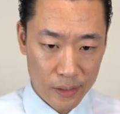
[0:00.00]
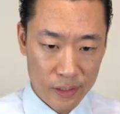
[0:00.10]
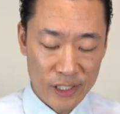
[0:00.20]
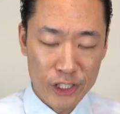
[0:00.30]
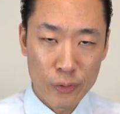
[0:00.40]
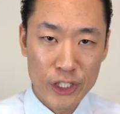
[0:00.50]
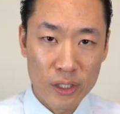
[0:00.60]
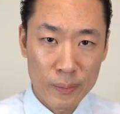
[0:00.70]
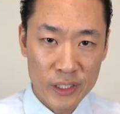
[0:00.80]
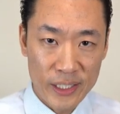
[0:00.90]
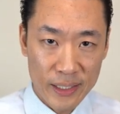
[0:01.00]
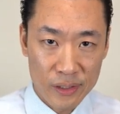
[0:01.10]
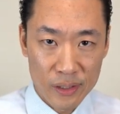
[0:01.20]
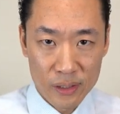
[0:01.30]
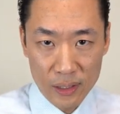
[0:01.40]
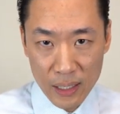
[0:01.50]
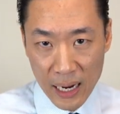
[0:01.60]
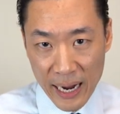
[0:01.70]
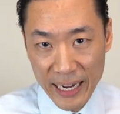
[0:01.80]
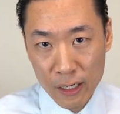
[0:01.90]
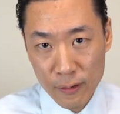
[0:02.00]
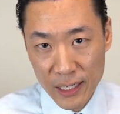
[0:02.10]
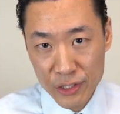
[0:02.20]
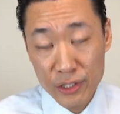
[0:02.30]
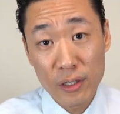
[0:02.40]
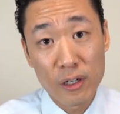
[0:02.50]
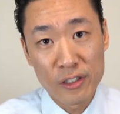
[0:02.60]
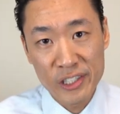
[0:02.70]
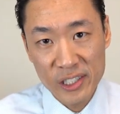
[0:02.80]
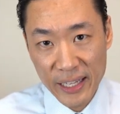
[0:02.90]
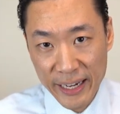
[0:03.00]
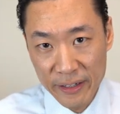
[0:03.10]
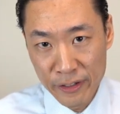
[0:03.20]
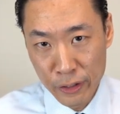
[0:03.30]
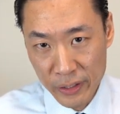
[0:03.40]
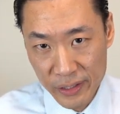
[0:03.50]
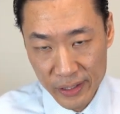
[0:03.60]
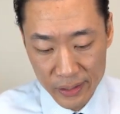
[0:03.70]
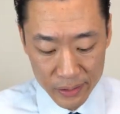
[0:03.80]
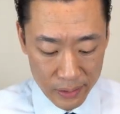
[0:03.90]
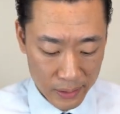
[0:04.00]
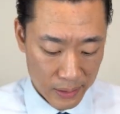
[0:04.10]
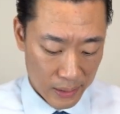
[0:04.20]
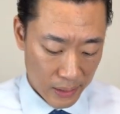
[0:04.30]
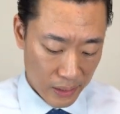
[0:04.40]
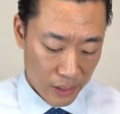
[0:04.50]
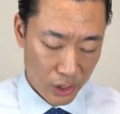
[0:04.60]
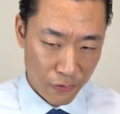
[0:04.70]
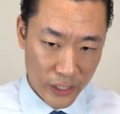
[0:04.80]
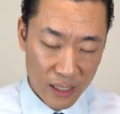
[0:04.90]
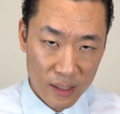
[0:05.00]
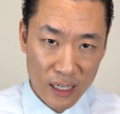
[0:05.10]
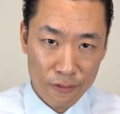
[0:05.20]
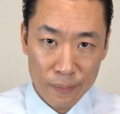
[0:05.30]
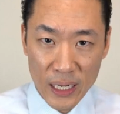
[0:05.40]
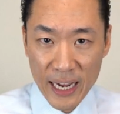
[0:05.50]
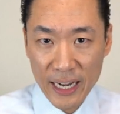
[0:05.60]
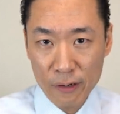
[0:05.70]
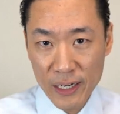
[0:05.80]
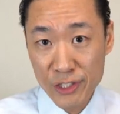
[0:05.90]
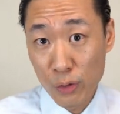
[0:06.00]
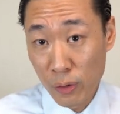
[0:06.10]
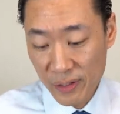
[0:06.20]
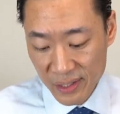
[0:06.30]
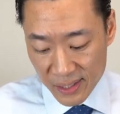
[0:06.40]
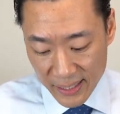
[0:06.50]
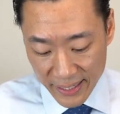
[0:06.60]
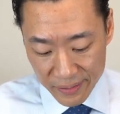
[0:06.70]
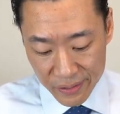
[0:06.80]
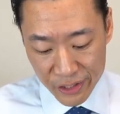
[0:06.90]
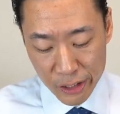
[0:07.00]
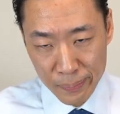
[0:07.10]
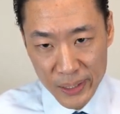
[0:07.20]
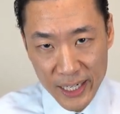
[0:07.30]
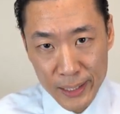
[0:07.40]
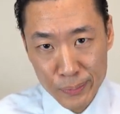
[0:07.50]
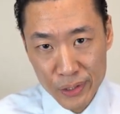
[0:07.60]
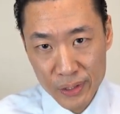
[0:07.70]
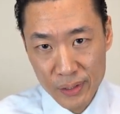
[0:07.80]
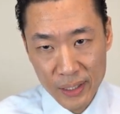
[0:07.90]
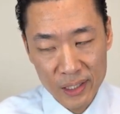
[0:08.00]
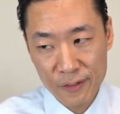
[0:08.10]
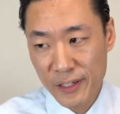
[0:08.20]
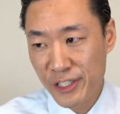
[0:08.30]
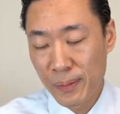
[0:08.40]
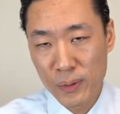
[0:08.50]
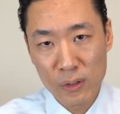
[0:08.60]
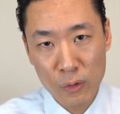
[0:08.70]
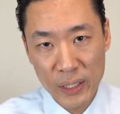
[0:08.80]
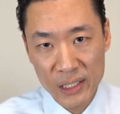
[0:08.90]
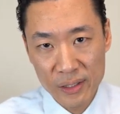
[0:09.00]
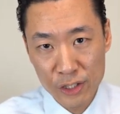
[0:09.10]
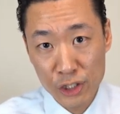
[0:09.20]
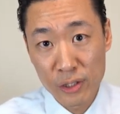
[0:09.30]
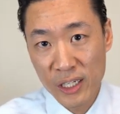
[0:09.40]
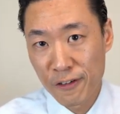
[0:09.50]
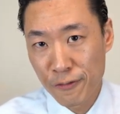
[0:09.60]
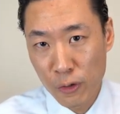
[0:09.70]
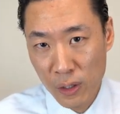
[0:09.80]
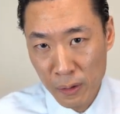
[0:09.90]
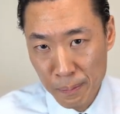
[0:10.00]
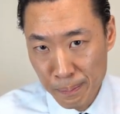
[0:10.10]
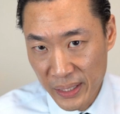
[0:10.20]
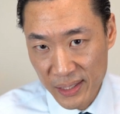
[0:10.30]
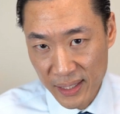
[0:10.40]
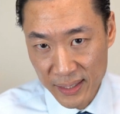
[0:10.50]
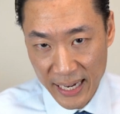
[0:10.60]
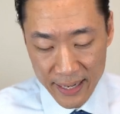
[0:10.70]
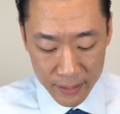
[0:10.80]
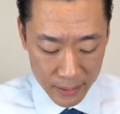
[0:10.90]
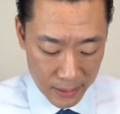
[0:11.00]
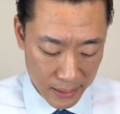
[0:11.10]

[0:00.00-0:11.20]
Situation number 6, IRS or state notices. So if you get a letter from the IRS or the state, sometimes it's a very simple request. They're just looking for missing data.